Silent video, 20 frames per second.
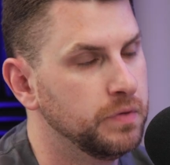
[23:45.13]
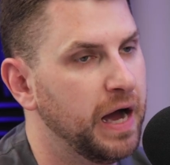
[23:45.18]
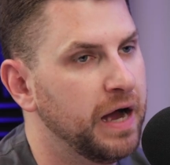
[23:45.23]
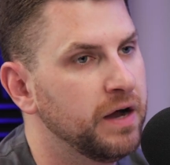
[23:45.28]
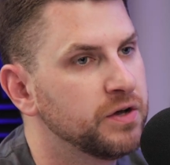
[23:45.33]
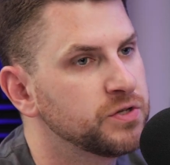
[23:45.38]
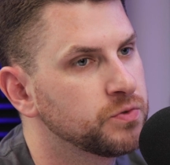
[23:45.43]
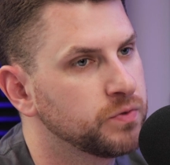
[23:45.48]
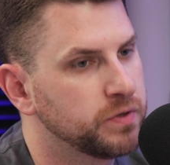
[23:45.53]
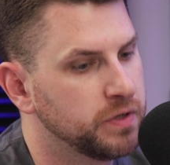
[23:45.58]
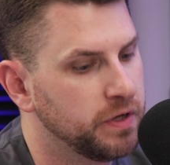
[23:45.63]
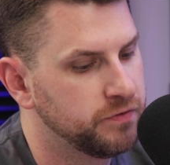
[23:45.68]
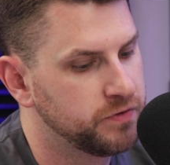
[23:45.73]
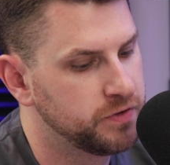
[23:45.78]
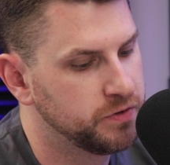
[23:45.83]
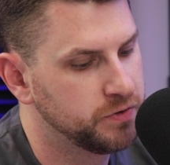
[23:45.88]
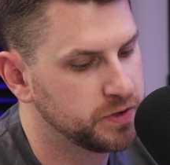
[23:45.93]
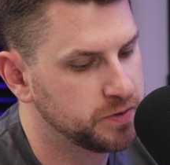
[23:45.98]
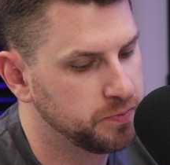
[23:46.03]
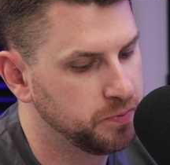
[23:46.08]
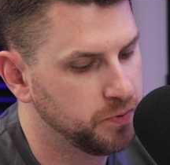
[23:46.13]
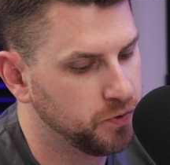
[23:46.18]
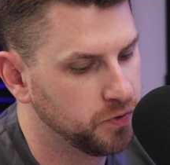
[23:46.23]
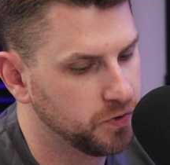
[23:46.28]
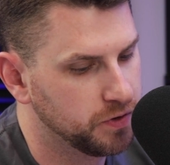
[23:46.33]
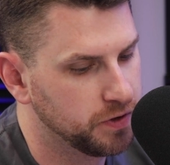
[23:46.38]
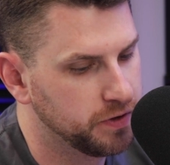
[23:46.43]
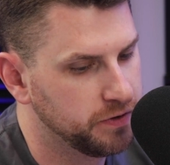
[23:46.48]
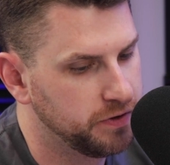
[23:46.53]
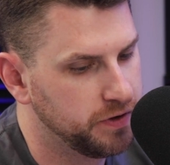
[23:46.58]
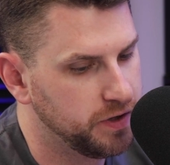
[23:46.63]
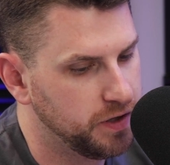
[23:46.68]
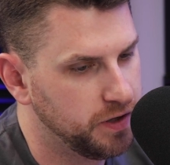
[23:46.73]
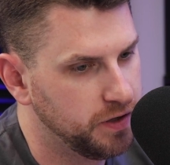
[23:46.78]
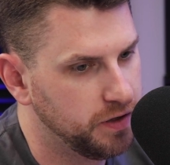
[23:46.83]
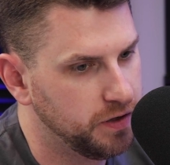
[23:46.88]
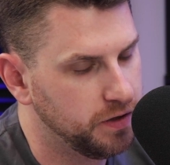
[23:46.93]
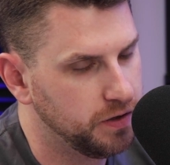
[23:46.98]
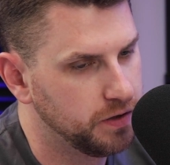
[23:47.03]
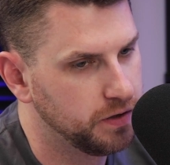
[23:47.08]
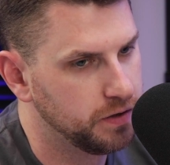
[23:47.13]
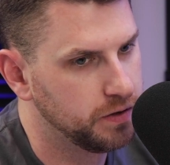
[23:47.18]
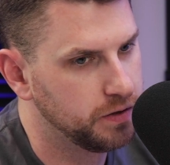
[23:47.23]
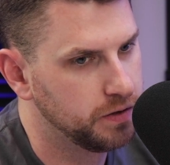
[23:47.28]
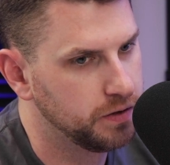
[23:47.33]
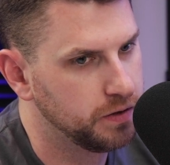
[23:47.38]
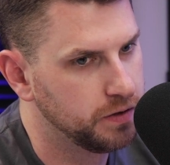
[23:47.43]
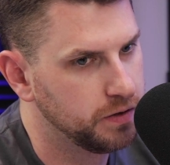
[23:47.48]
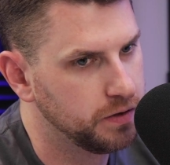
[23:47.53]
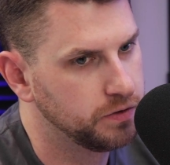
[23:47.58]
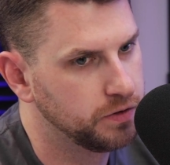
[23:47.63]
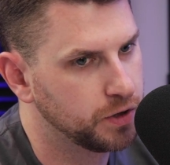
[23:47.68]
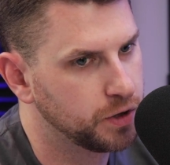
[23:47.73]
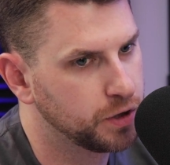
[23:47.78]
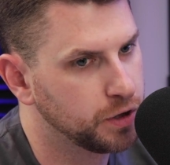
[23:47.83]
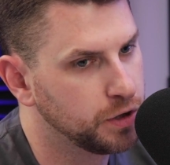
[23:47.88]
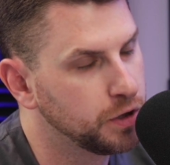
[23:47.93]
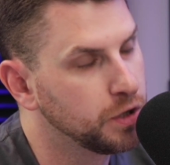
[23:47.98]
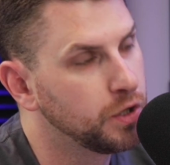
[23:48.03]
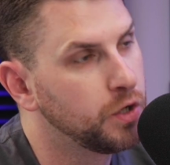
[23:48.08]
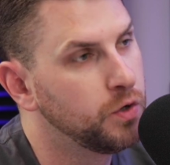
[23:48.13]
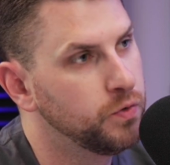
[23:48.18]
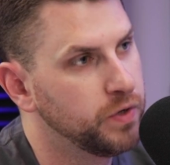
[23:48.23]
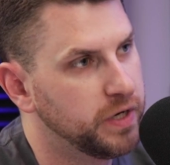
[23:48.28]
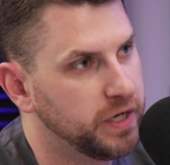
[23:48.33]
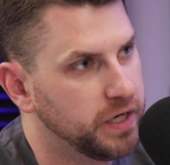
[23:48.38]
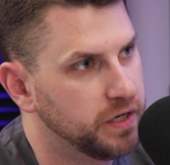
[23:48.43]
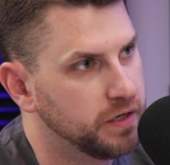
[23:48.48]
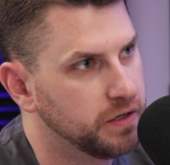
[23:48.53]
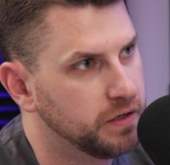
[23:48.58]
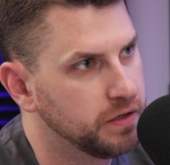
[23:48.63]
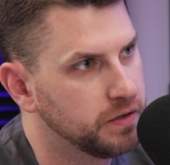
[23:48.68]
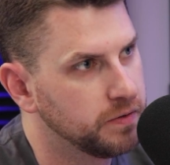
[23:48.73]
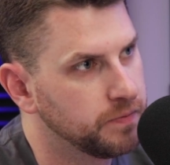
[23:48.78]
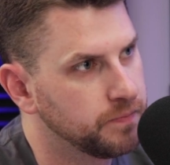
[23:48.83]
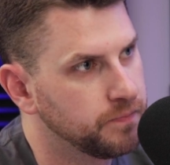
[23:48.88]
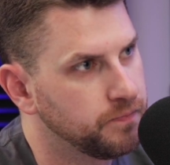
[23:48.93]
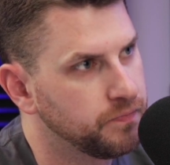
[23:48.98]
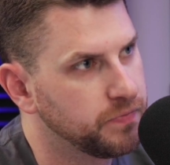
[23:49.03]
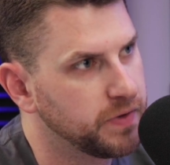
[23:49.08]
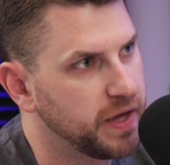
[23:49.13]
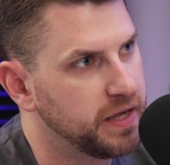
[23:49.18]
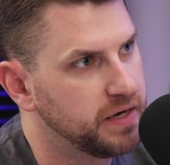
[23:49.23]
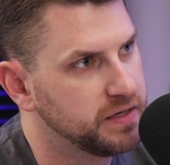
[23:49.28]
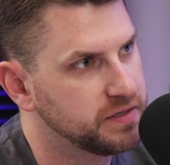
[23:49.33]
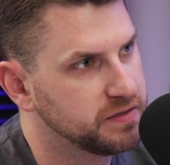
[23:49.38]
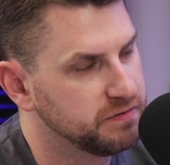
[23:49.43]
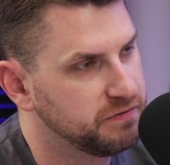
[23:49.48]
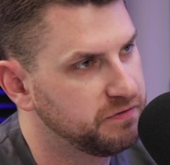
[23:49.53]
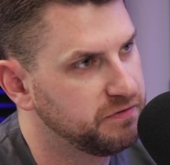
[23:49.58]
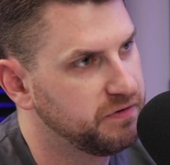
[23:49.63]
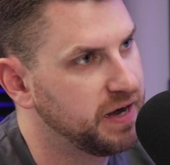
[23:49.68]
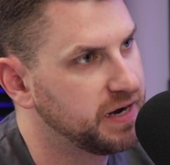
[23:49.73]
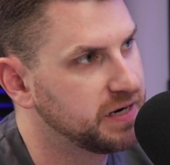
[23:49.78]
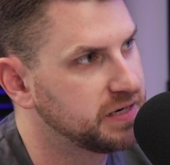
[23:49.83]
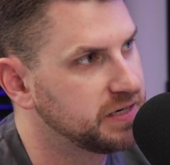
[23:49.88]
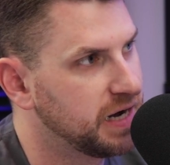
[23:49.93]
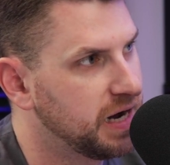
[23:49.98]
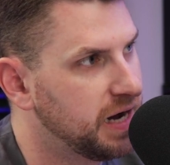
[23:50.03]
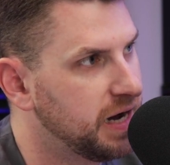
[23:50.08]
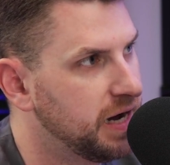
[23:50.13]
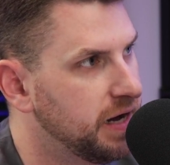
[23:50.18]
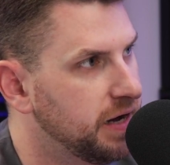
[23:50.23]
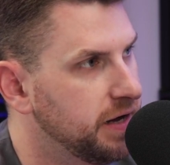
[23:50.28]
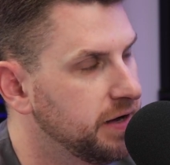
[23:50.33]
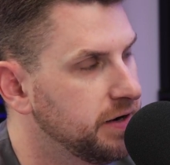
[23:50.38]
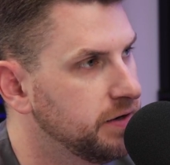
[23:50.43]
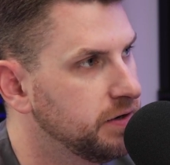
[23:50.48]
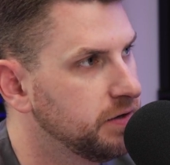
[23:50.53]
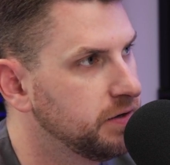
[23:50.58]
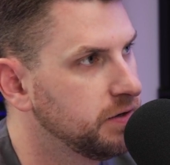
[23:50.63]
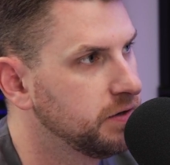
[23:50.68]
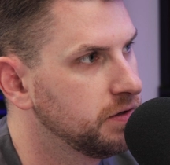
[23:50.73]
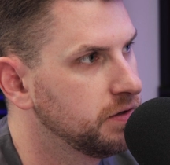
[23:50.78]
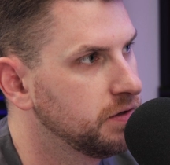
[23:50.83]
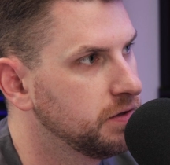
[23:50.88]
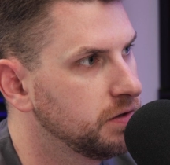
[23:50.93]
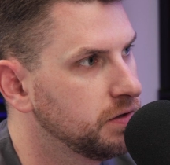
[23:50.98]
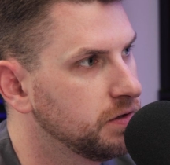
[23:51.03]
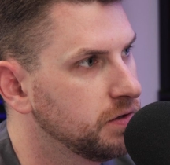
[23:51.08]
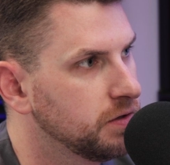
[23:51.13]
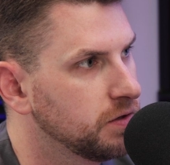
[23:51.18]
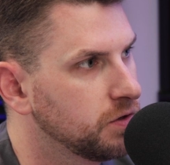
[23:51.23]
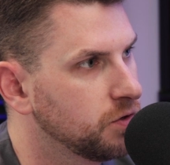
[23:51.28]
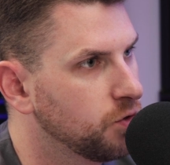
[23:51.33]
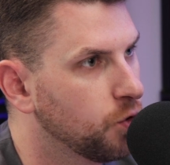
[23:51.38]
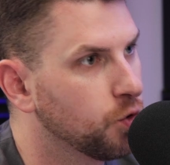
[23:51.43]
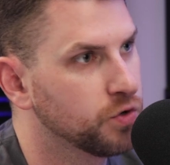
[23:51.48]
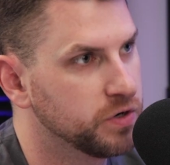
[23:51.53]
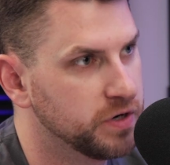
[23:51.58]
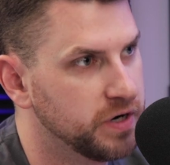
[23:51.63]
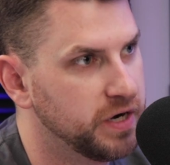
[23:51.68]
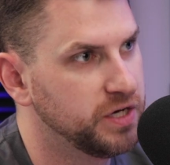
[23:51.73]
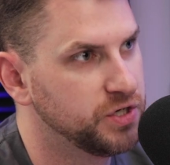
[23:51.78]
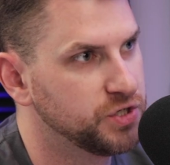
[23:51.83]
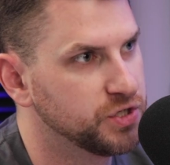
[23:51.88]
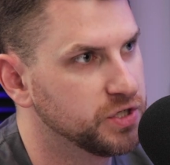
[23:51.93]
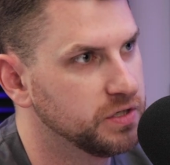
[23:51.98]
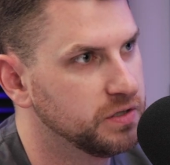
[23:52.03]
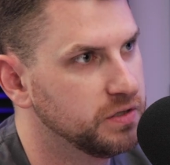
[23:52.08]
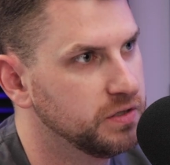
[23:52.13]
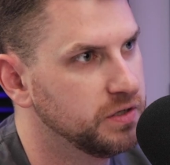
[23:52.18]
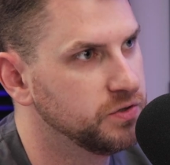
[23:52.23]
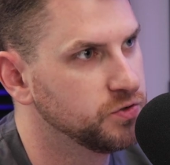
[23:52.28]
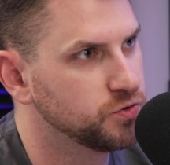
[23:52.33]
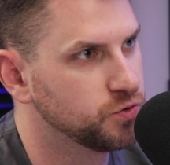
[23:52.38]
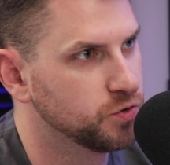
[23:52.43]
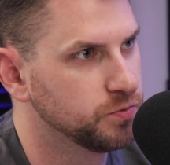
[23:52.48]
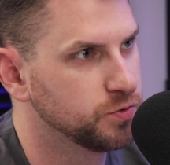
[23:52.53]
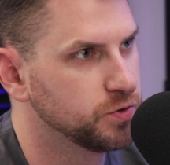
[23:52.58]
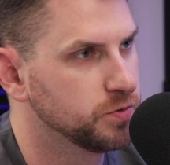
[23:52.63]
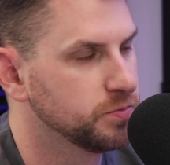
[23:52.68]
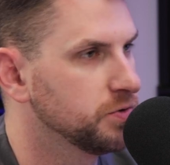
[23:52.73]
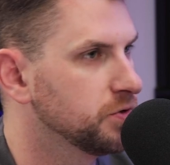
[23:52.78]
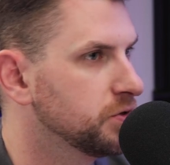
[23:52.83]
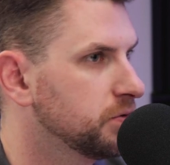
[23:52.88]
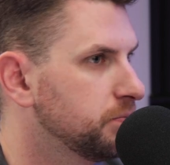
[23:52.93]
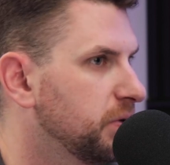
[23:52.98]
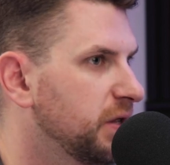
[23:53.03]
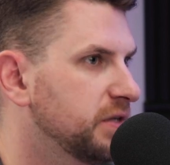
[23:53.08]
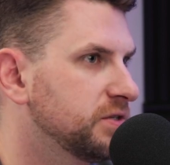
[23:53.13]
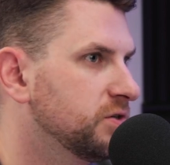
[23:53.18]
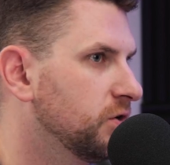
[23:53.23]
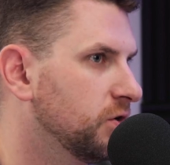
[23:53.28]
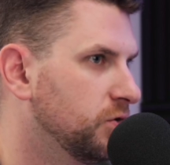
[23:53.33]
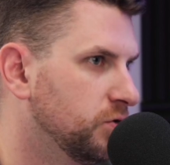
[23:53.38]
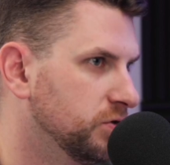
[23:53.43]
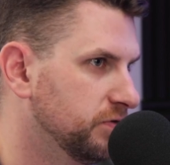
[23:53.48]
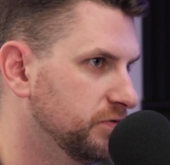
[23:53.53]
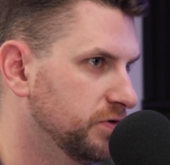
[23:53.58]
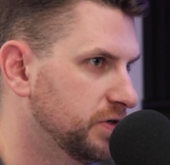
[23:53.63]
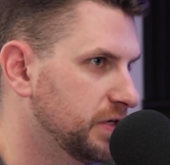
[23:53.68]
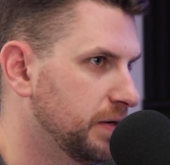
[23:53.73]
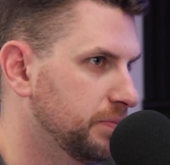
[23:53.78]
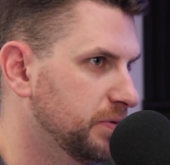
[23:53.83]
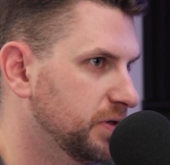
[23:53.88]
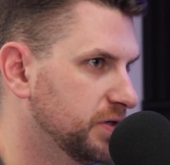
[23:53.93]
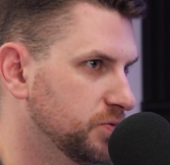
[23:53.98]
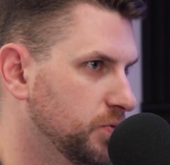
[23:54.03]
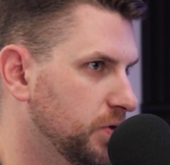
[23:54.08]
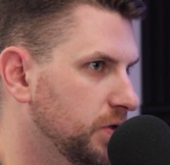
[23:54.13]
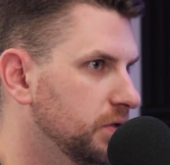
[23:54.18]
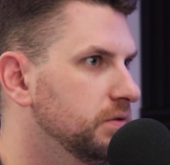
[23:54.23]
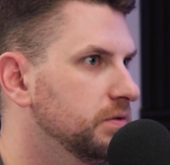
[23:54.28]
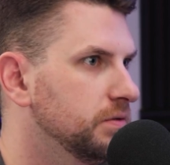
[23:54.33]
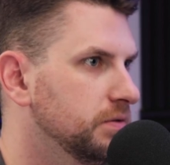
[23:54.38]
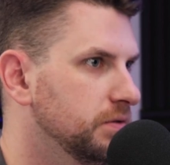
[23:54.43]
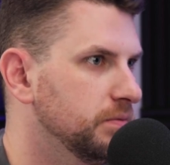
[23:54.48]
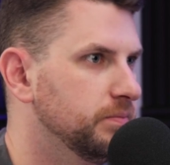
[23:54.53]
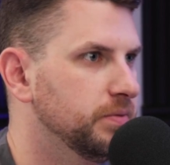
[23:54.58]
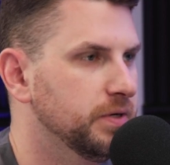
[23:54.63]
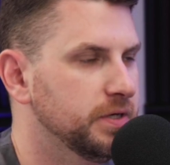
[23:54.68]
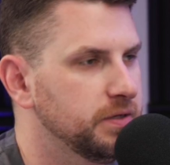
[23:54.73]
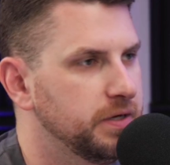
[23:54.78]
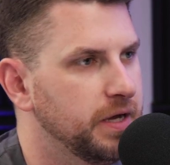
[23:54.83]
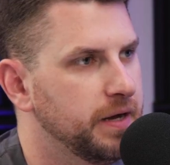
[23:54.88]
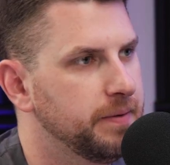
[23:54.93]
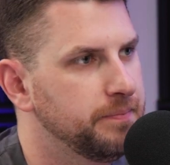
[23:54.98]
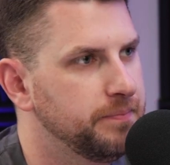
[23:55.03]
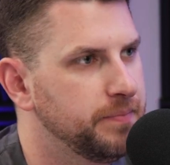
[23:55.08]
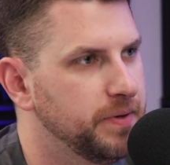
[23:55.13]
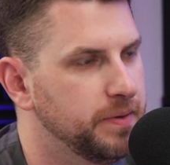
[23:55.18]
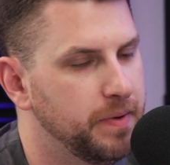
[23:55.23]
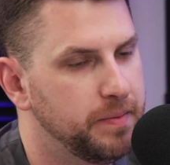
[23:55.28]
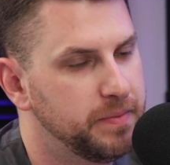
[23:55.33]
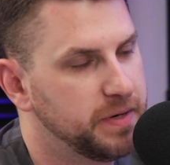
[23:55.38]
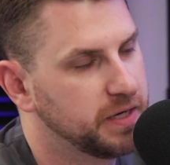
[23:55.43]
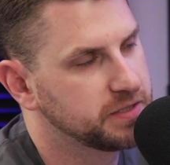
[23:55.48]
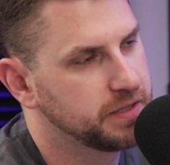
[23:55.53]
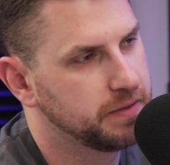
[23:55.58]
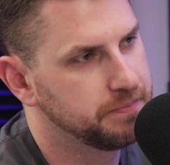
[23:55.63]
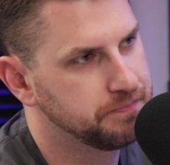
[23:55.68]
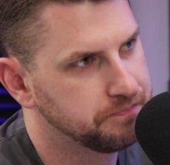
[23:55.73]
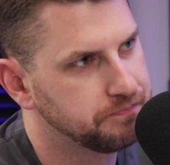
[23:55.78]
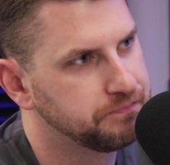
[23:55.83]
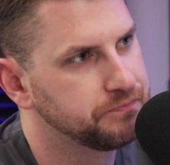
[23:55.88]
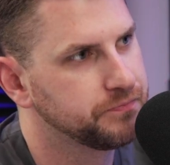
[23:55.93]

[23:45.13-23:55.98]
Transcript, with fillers: I also would love to explore the cloning and its effect on coordination in stormtroopers, but that's a whole different topic as well. Yeah, but exactly. Yeah, but maybe next time.